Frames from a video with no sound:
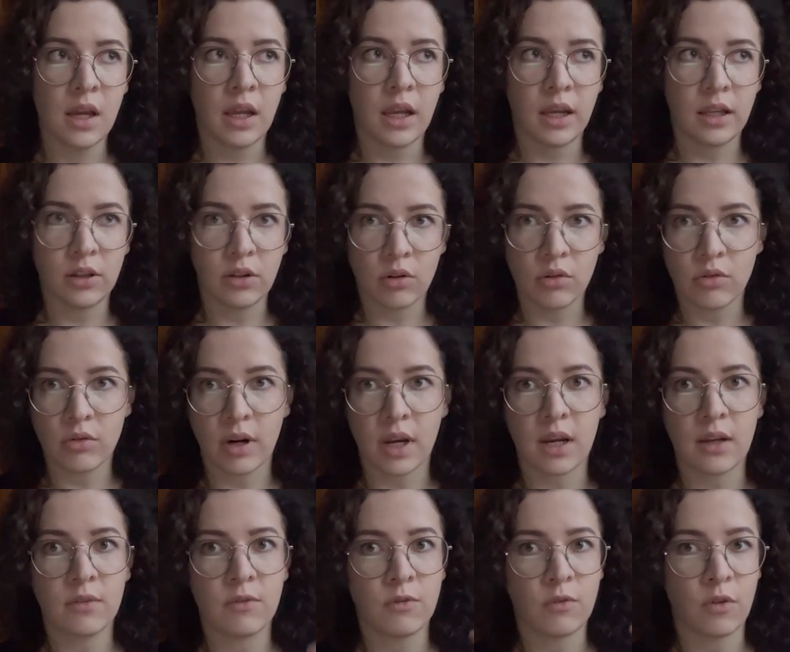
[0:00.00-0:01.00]
in
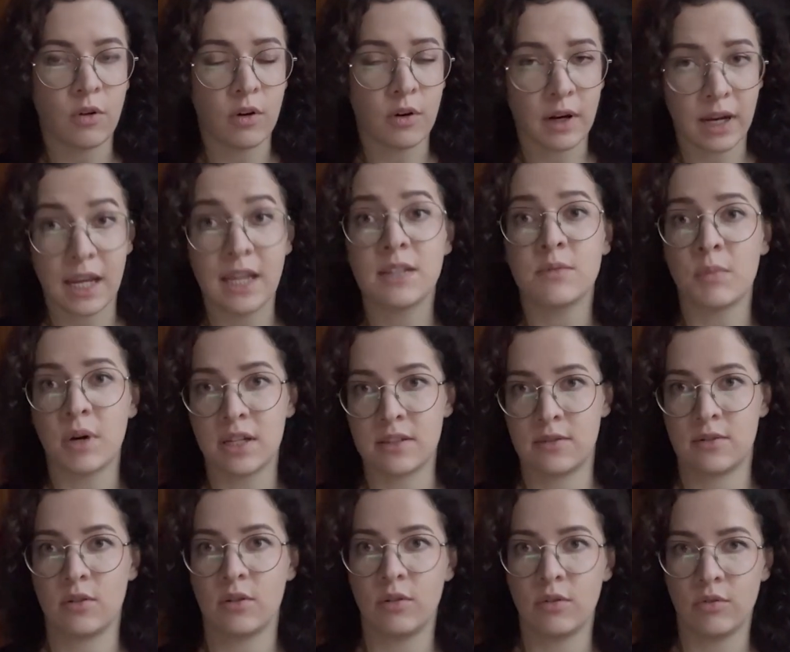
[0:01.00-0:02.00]
Ukraine for eight
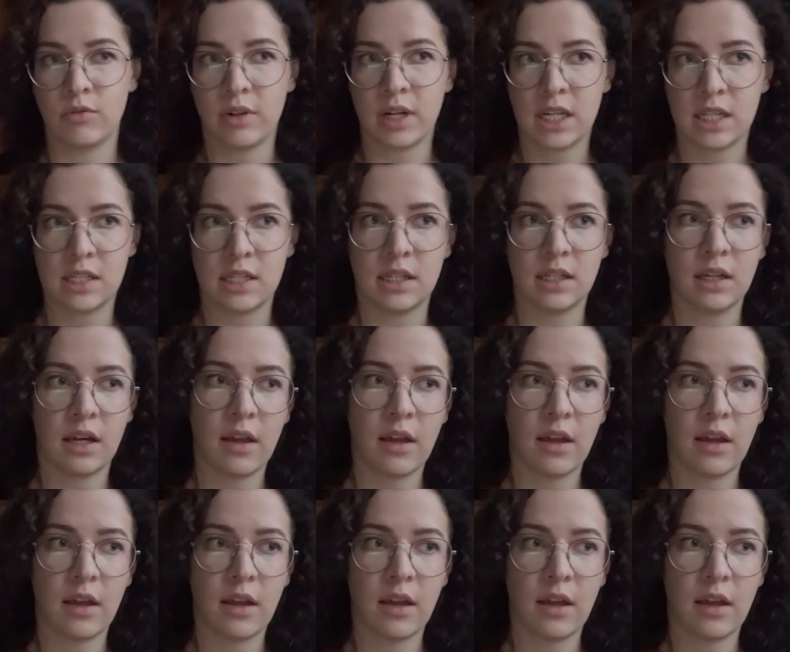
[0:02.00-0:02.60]
months already.